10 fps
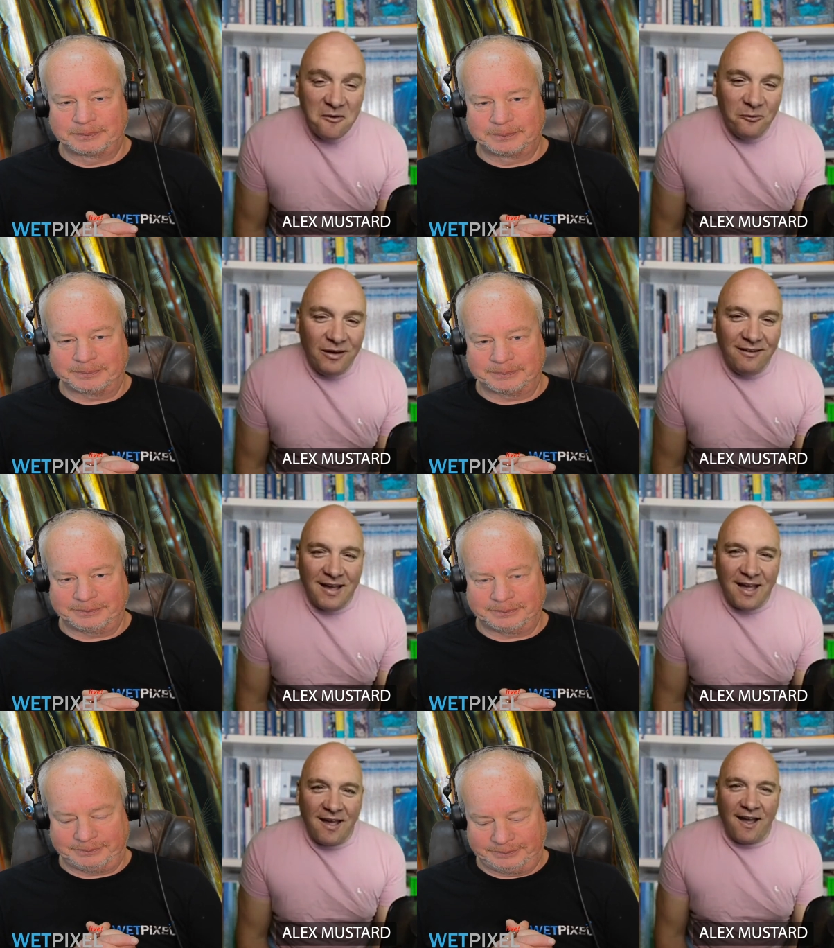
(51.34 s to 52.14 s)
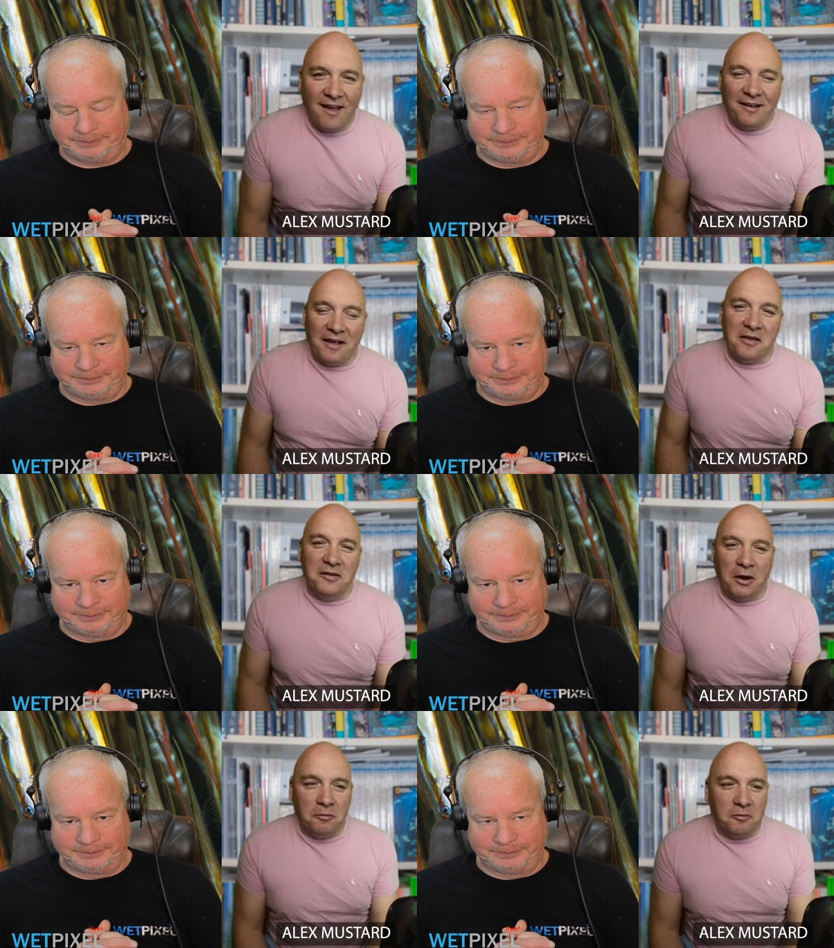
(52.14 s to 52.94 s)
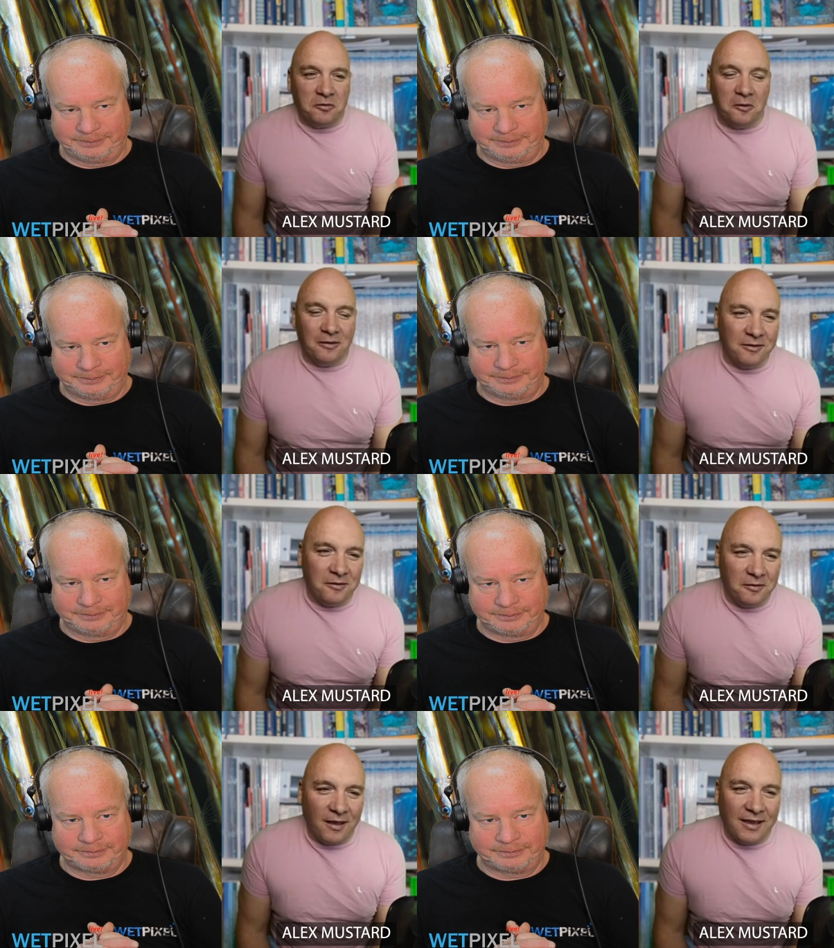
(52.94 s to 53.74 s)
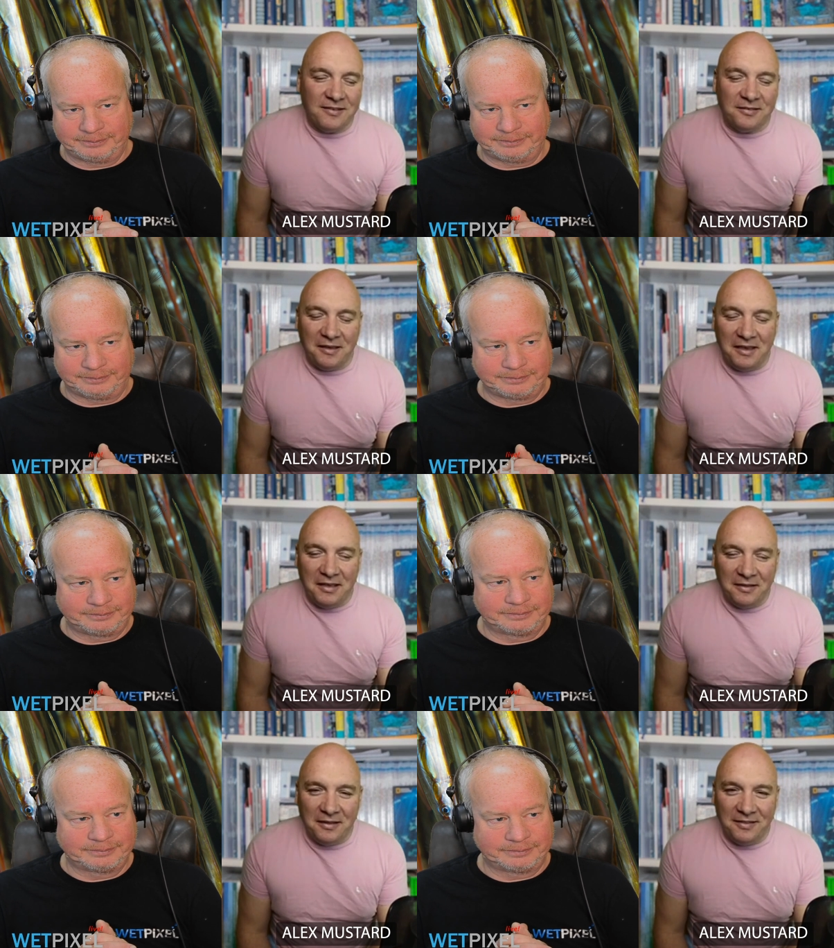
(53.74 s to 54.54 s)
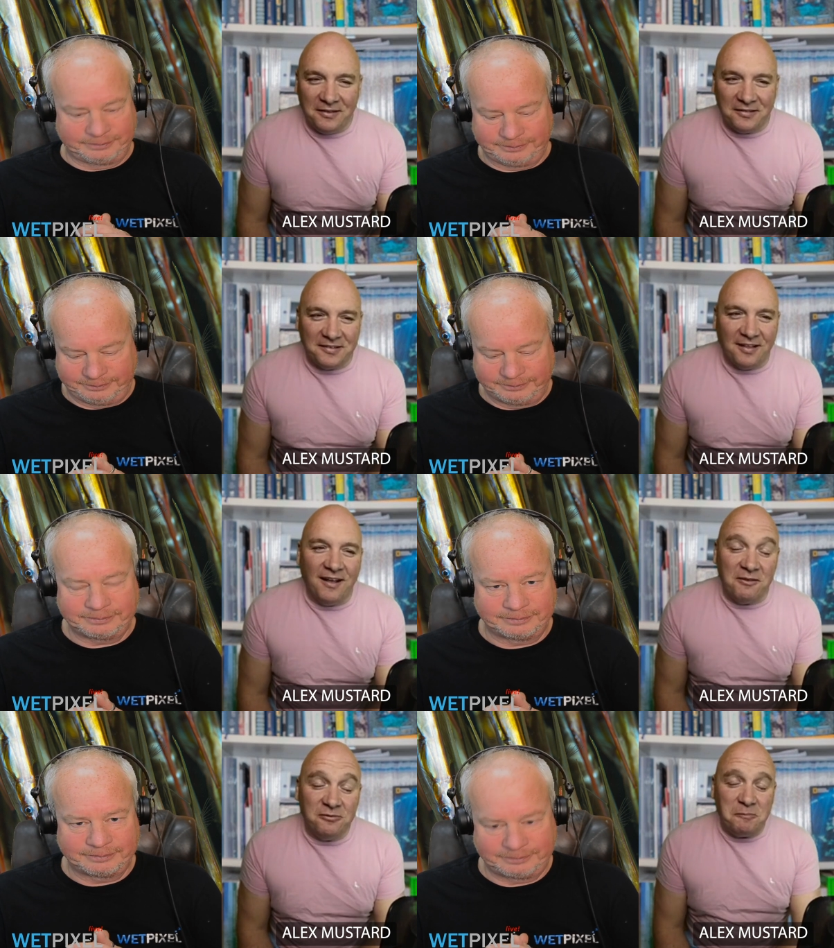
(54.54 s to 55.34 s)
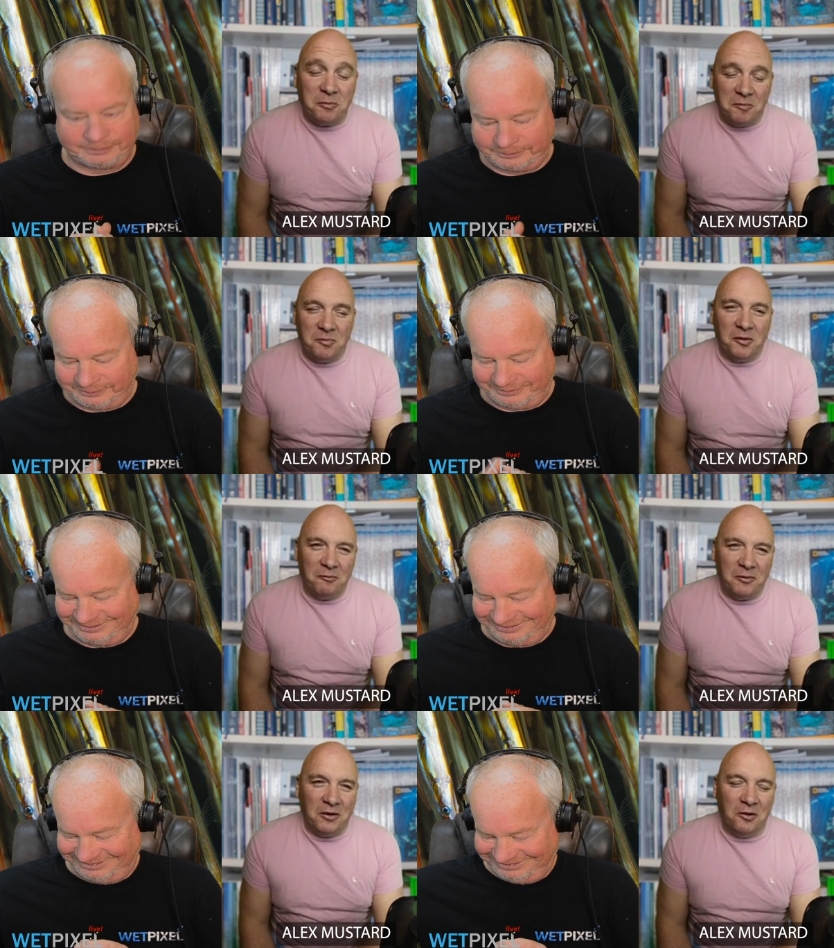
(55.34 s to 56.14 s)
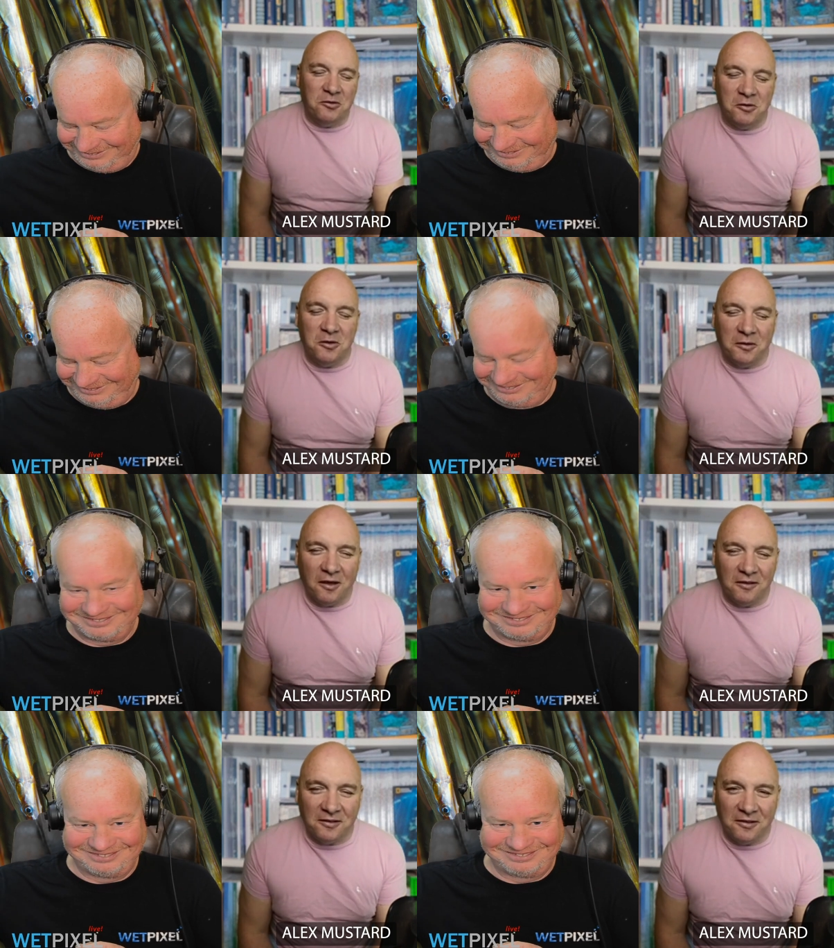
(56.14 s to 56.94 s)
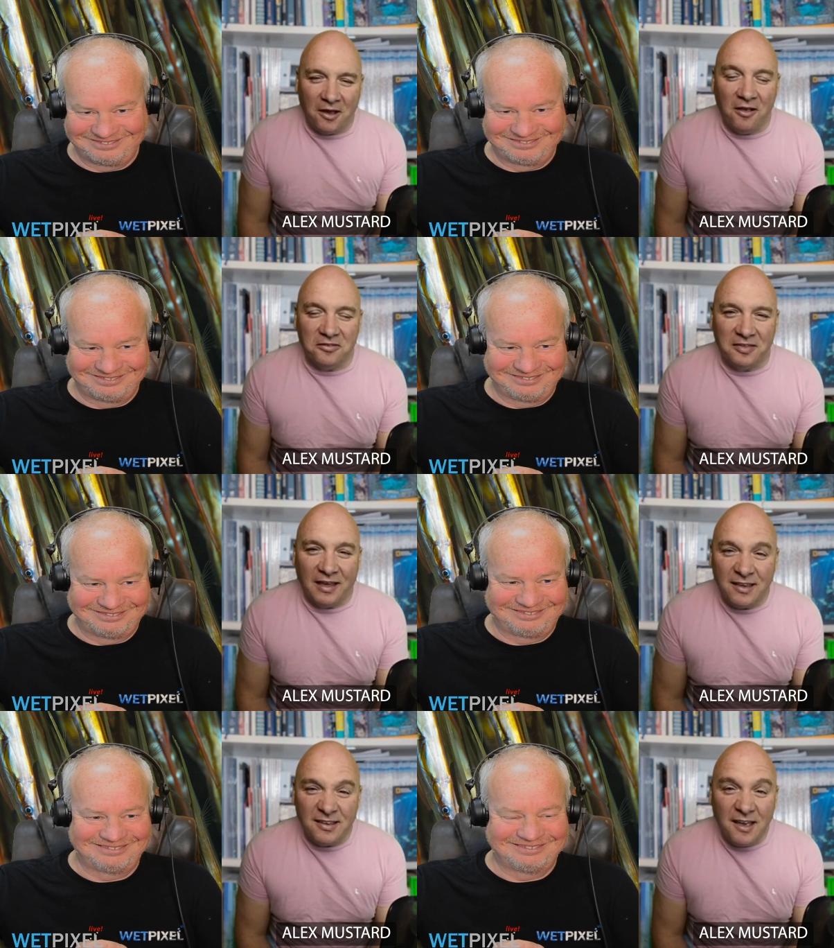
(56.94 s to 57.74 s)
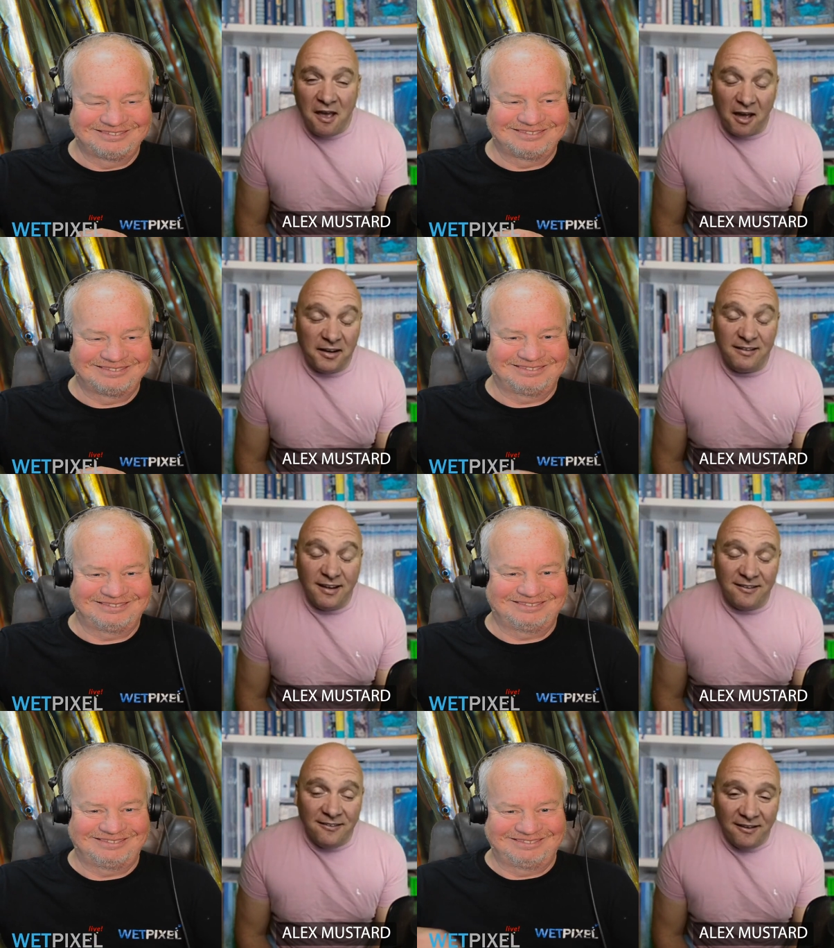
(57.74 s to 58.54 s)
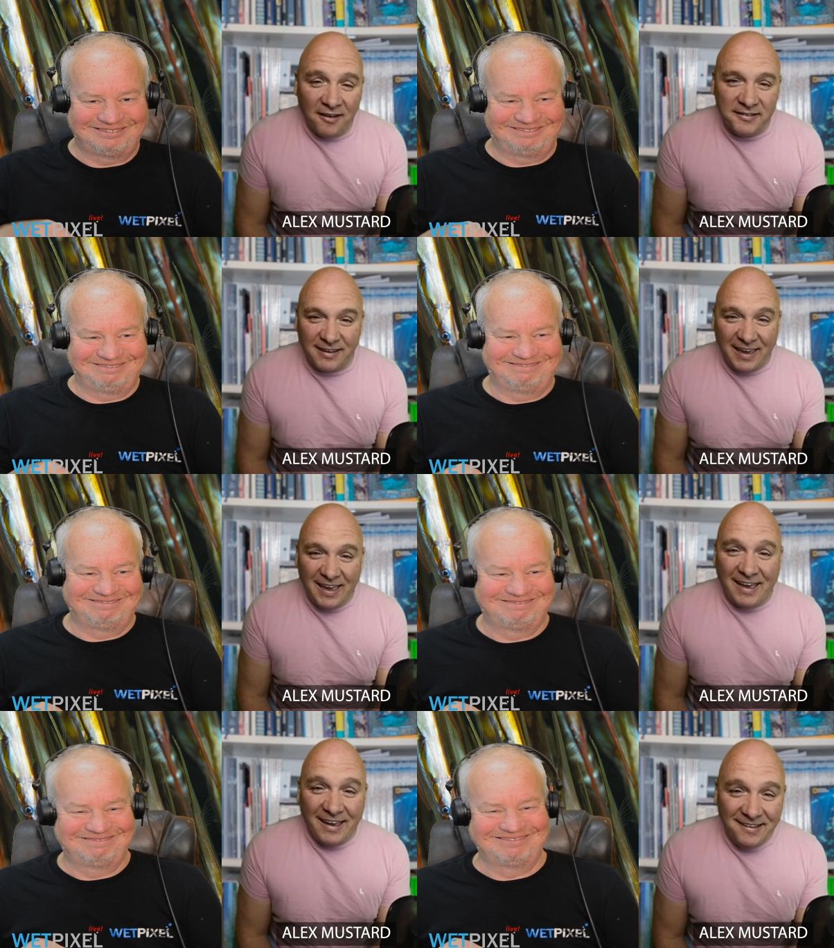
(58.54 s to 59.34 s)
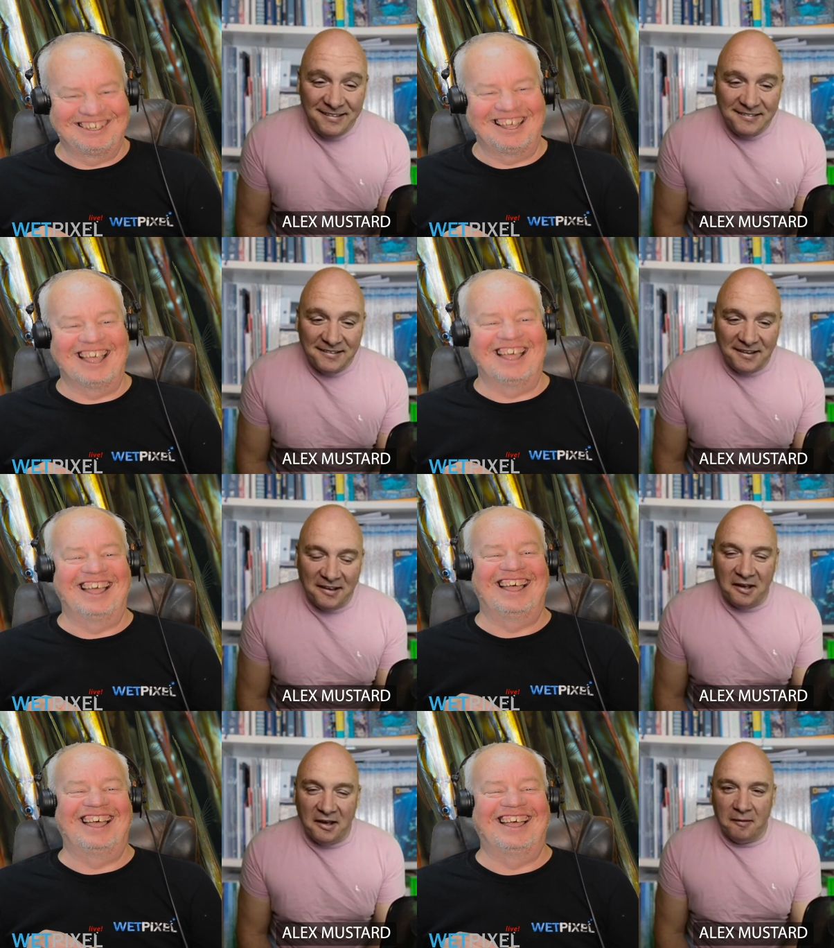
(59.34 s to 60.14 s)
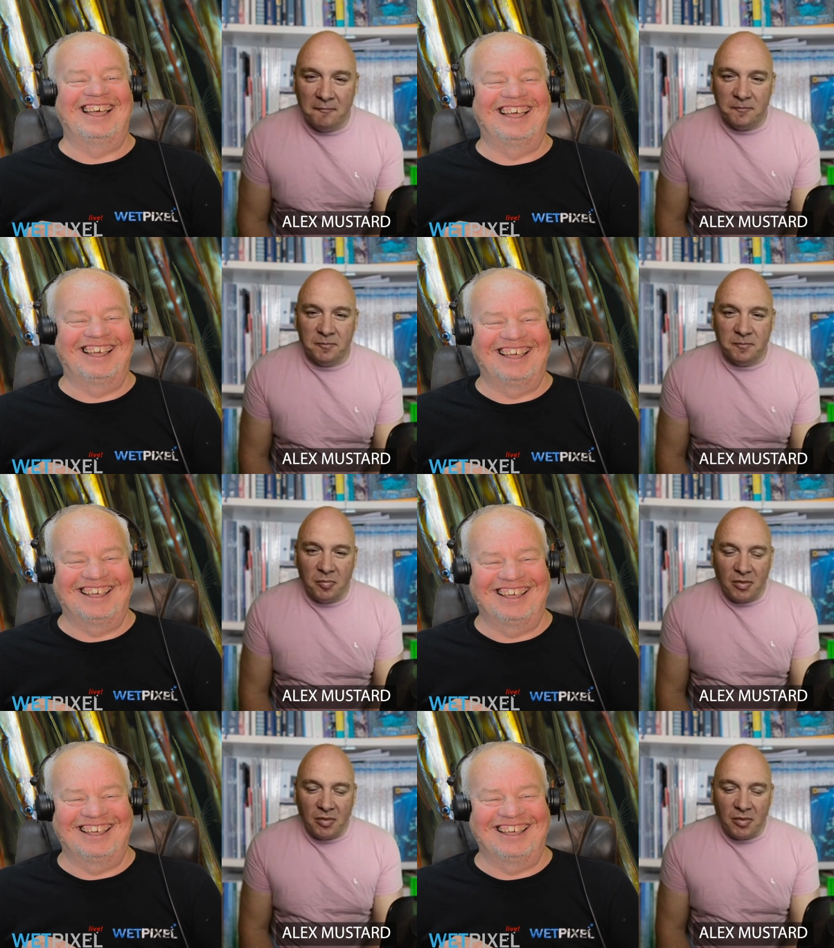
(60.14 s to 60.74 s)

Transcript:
Speaker 1: Well, I, you know, to, to, I guess the, the, the slightly flippant but with a lot of truth article answer to that is I don't know, I don't care. um,